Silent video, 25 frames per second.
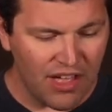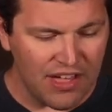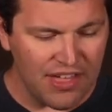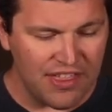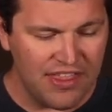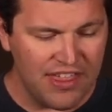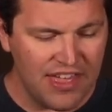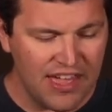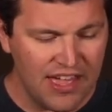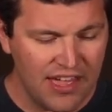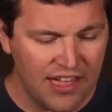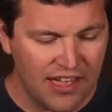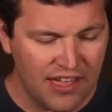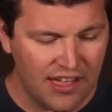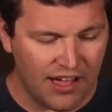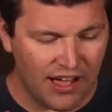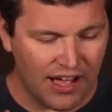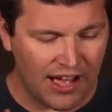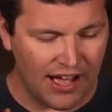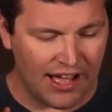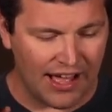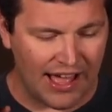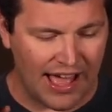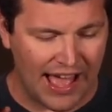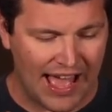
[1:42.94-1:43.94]
that
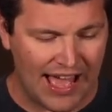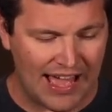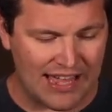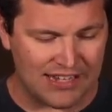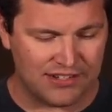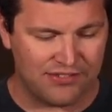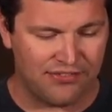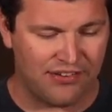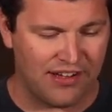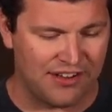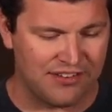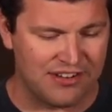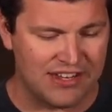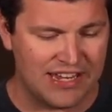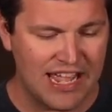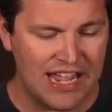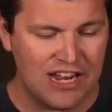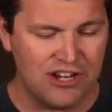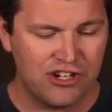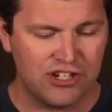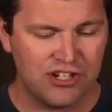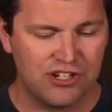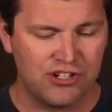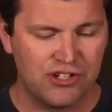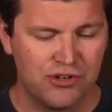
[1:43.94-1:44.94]
uh, has
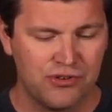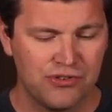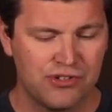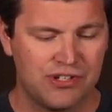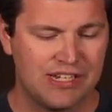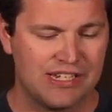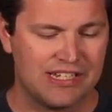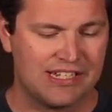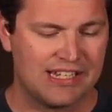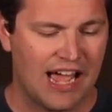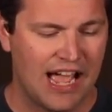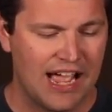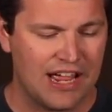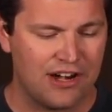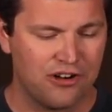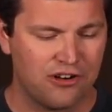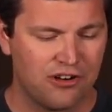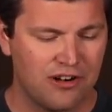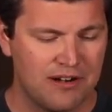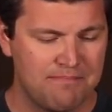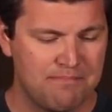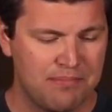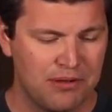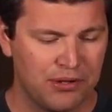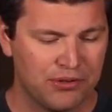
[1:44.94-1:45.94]
foundations, whose
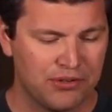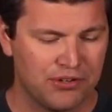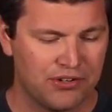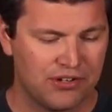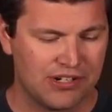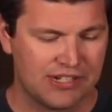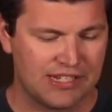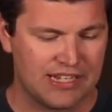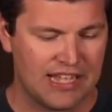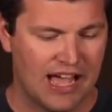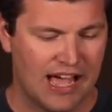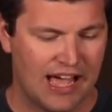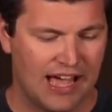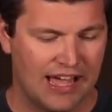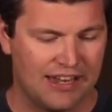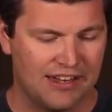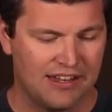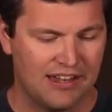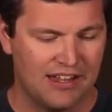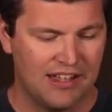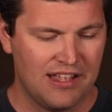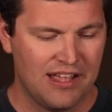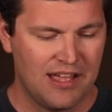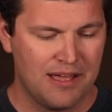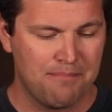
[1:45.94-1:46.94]
designer and builder is God.
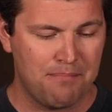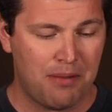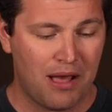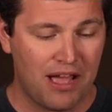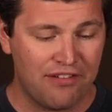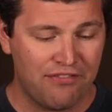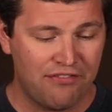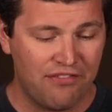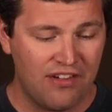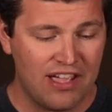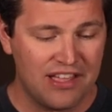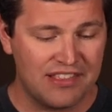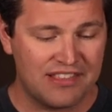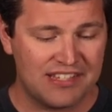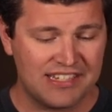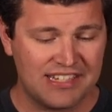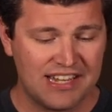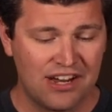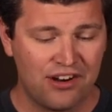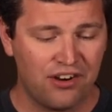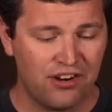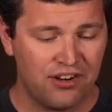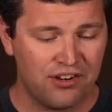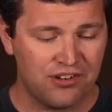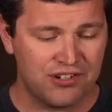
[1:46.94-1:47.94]
By faith,
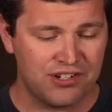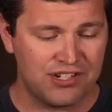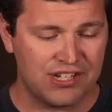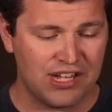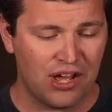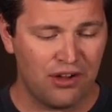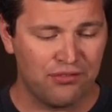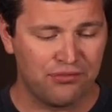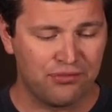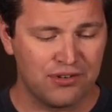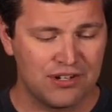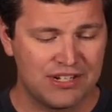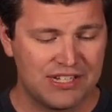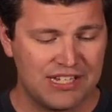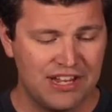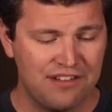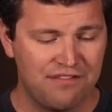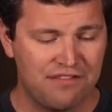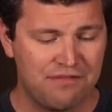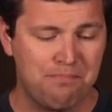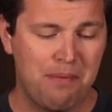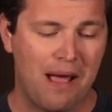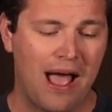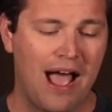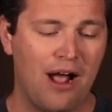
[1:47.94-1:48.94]
Sarah herself
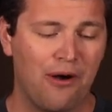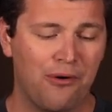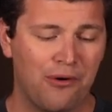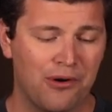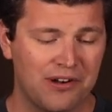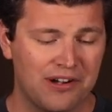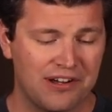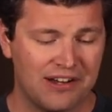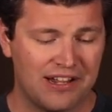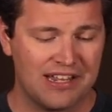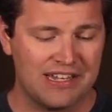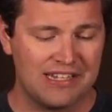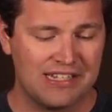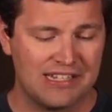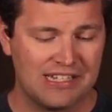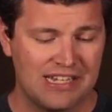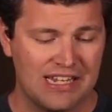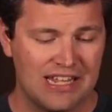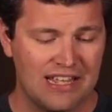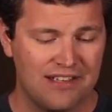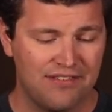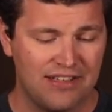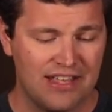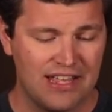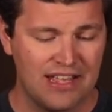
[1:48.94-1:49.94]
received power to
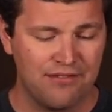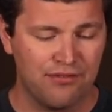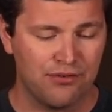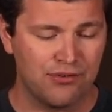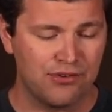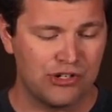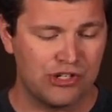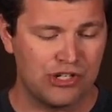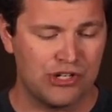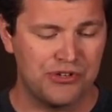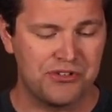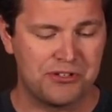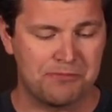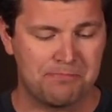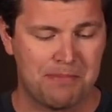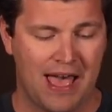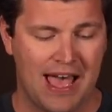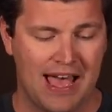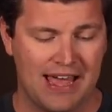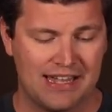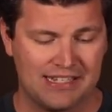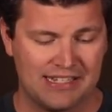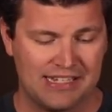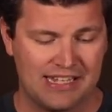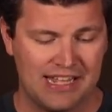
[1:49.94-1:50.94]
conceive, even when she was
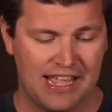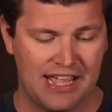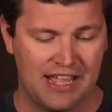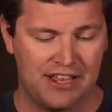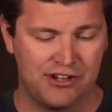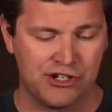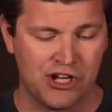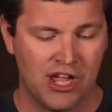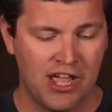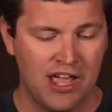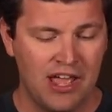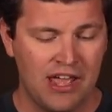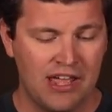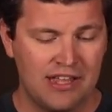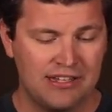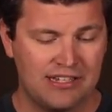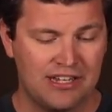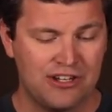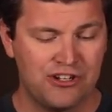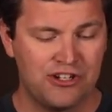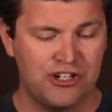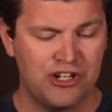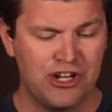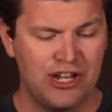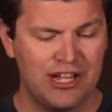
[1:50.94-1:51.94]
past the age,
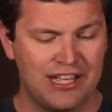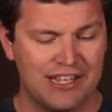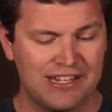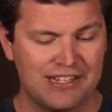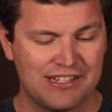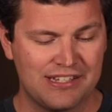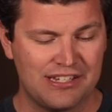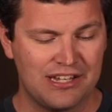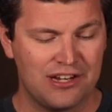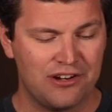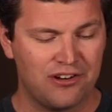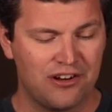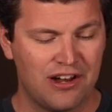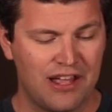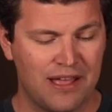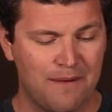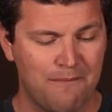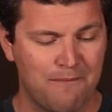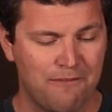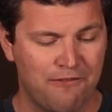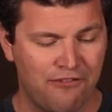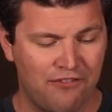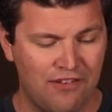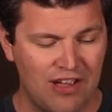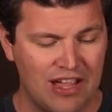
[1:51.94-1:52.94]
since she considered
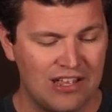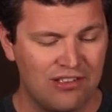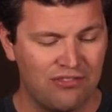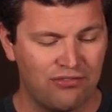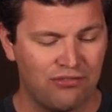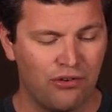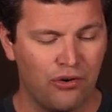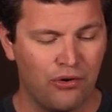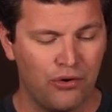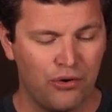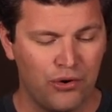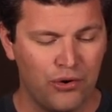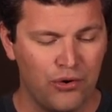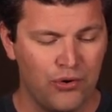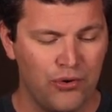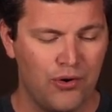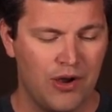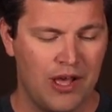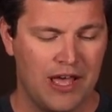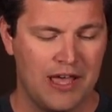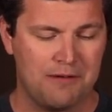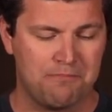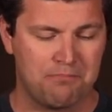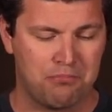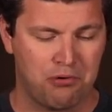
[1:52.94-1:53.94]
him faithful who
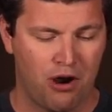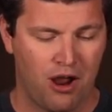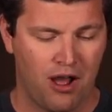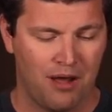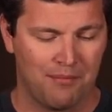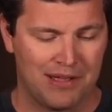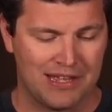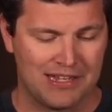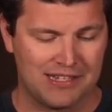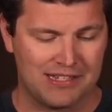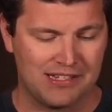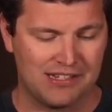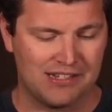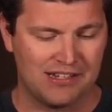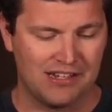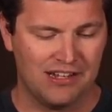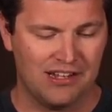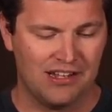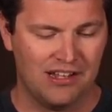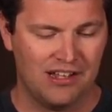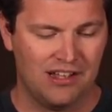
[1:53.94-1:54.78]
had promised.